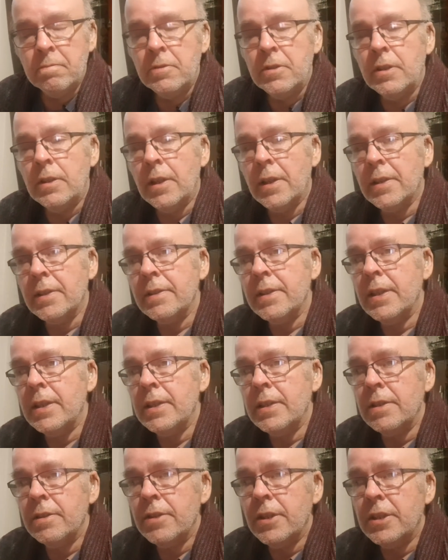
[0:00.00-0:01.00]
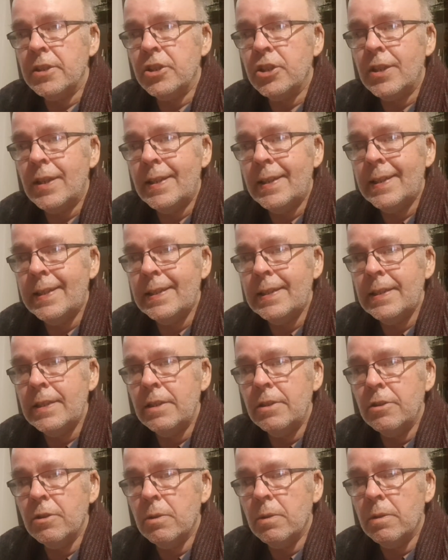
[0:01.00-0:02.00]
like the
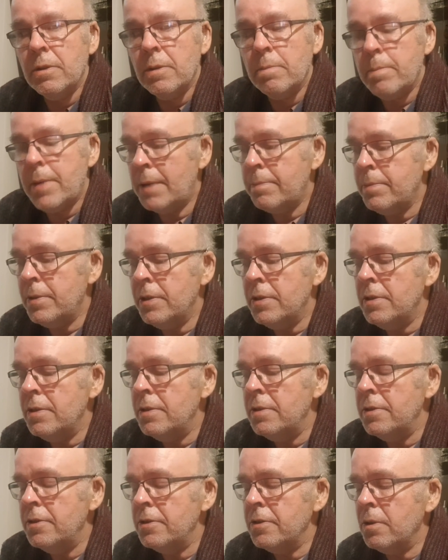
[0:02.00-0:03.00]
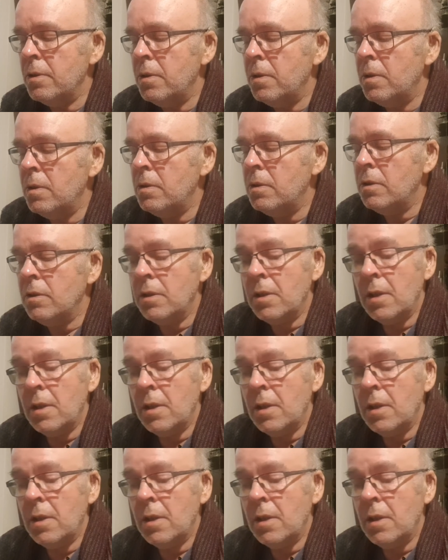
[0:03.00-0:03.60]
chilies or the peppers, or